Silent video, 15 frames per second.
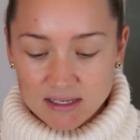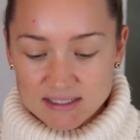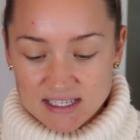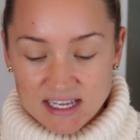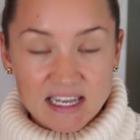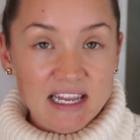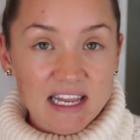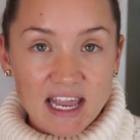
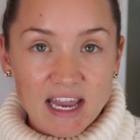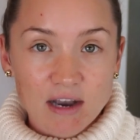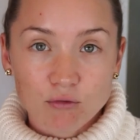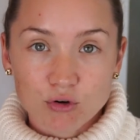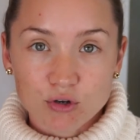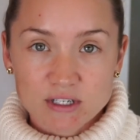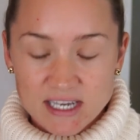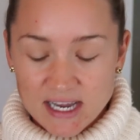skincare
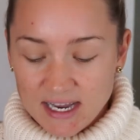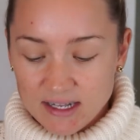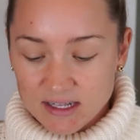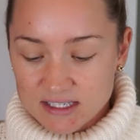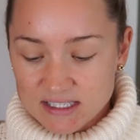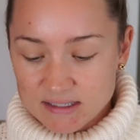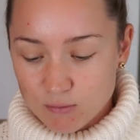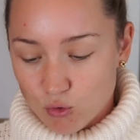routine
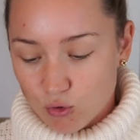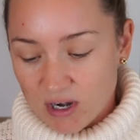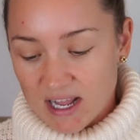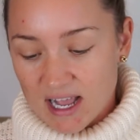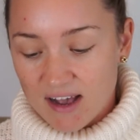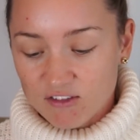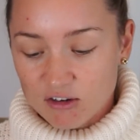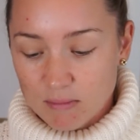this morning
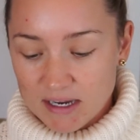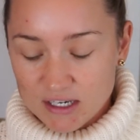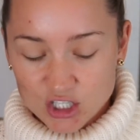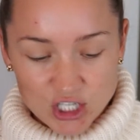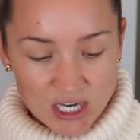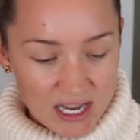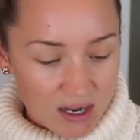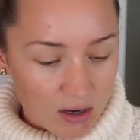after my
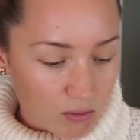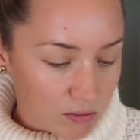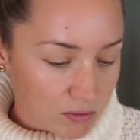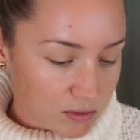shower,